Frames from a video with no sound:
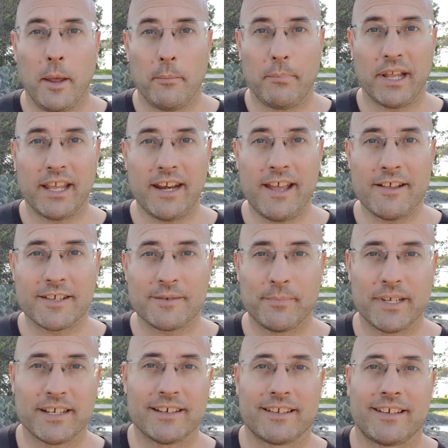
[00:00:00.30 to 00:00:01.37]
Big
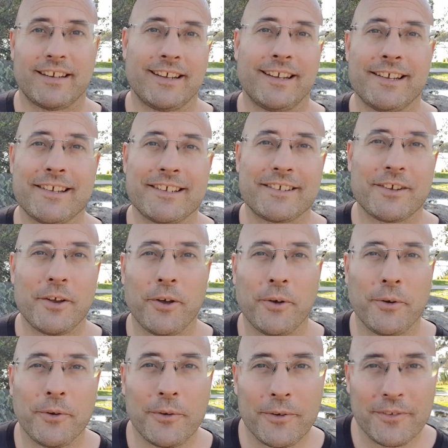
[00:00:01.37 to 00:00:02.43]
announcement.
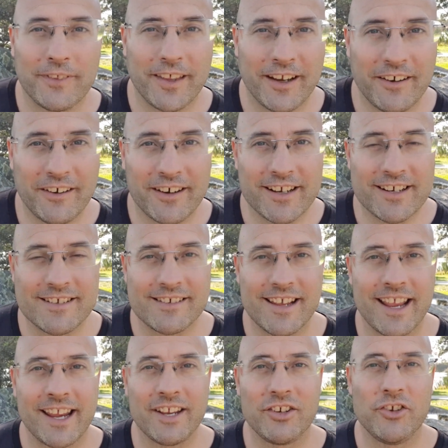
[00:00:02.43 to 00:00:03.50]
So there is
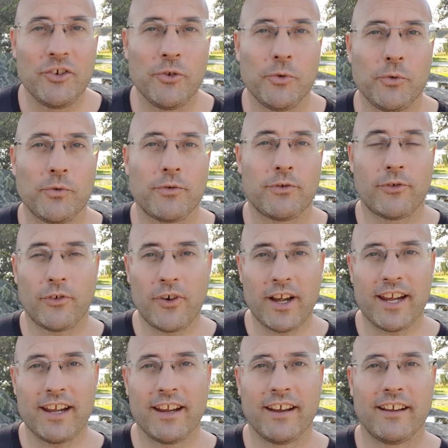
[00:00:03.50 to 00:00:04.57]
a new
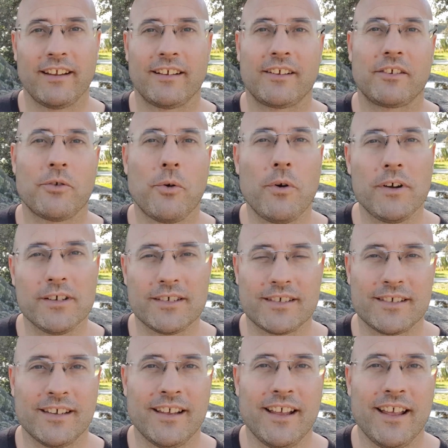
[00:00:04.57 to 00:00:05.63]
free
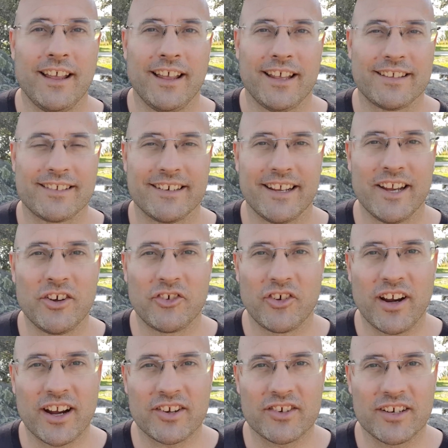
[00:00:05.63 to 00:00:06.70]
course. It's an
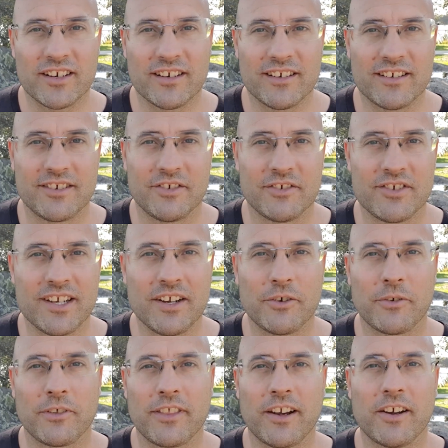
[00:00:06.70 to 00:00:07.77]
introduction to
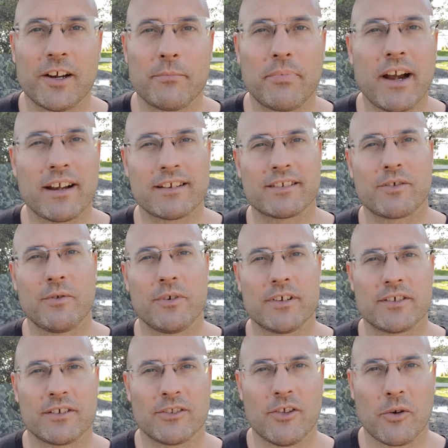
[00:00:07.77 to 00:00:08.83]
Qigong Theory and Practice
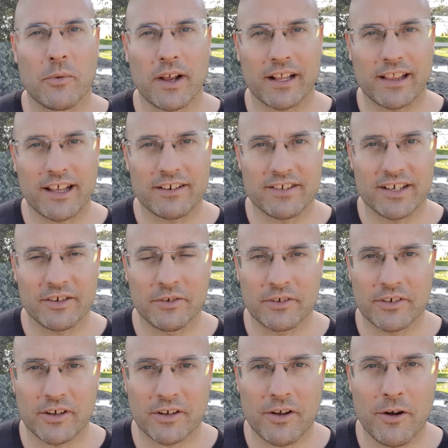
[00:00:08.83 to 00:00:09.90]
course on
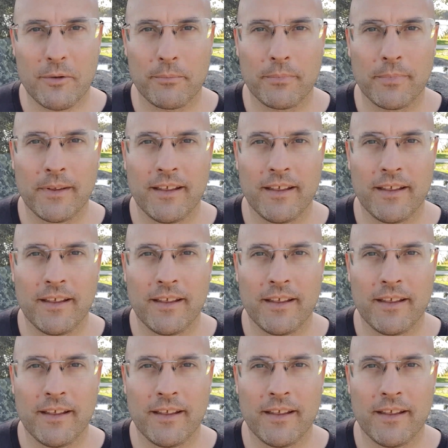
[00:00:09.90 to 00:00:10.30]
longwhitecloudqigong.com.